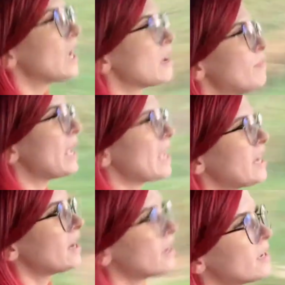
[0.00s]
It'd
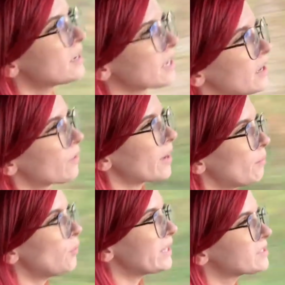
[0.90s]
been, you know, a
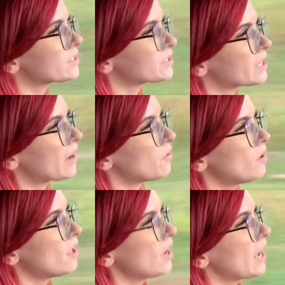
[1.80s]
couple weeks or so.
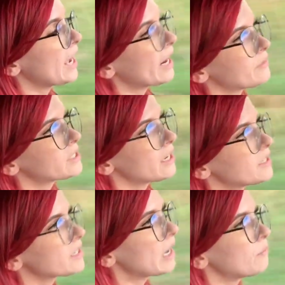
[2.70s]
And I was
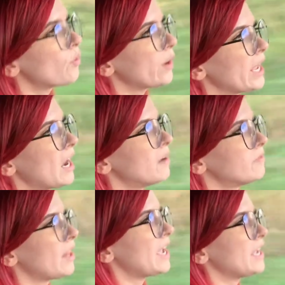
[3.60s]
getting to that point
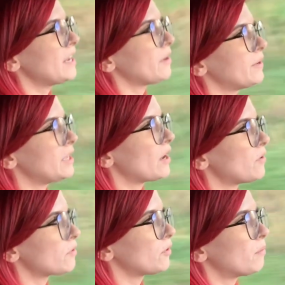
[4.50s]
of, like, you know, when you
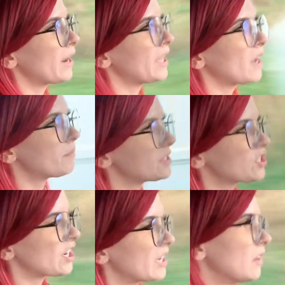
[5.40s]
go through a breakup, you
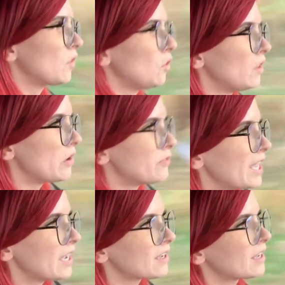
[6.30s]
start getting a little
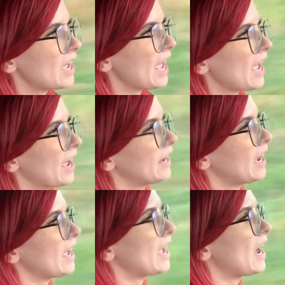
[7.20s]
lonely. And
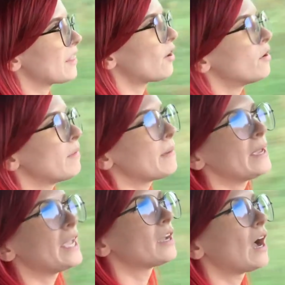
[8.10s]
I thought
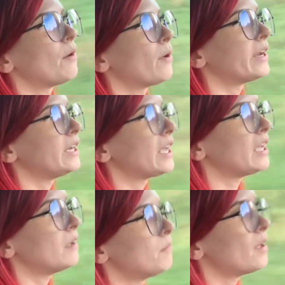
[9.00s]
maybe I wanted
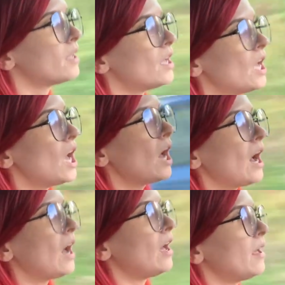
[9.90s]
him
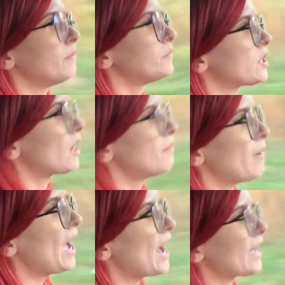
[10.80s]
to come
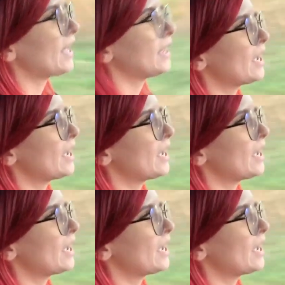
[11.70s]
back.